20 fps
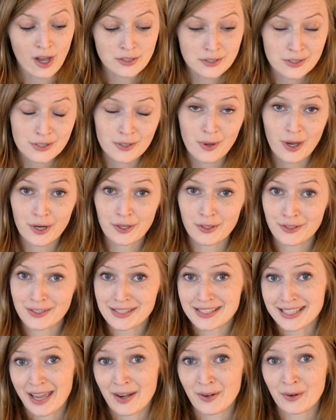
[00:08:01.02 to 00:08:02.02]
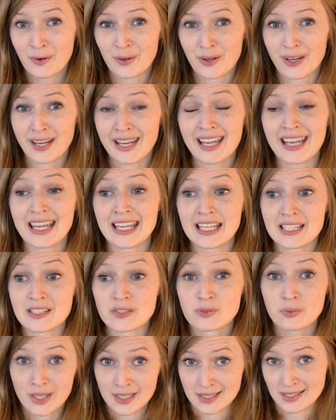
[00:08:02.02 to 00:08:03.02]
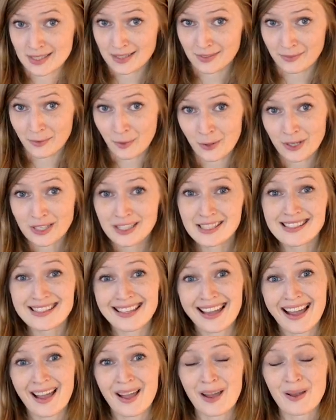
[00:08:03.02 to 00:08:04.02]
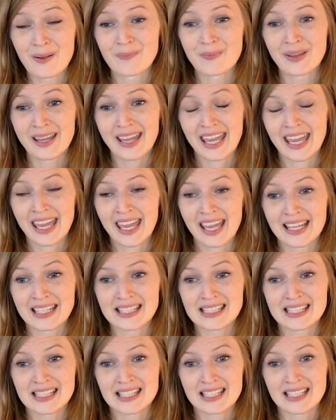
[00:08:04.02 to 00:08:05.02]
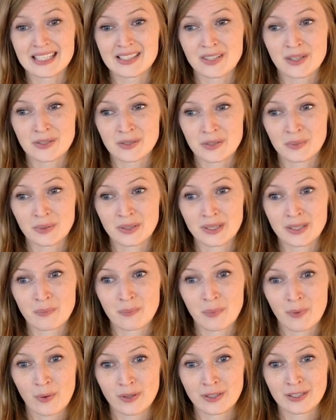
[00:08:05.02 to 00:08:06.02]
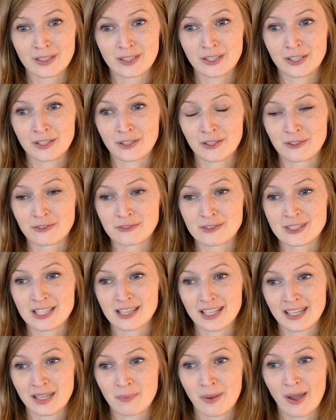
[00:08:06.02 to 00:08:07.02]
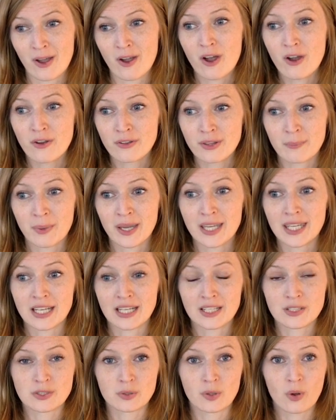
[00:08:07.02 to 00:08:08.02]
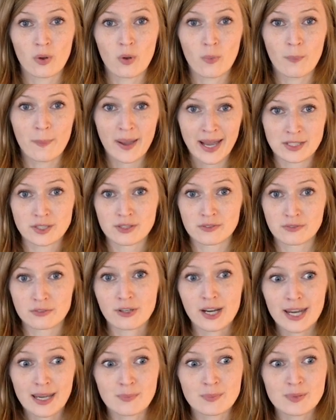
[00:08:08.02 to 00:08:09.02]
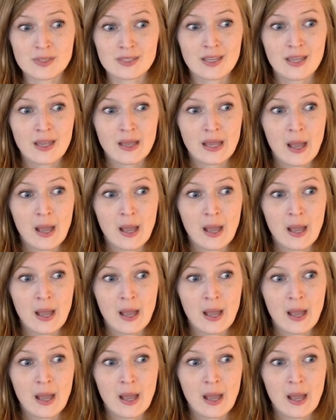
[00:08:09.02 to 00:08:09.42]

also under this category is raisins, of course, um, and it's also really important, you know, to think about, oh, they might get into a whole batch of grapes,